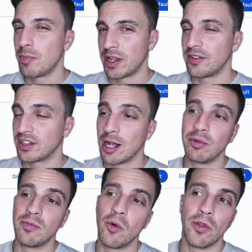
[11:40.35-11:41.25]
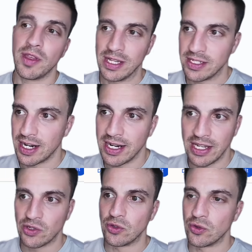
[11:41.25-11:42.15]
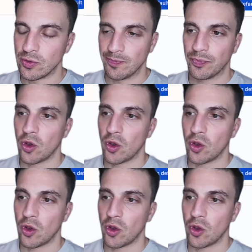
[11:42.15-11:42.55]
but there's a couple of more things that I need to do.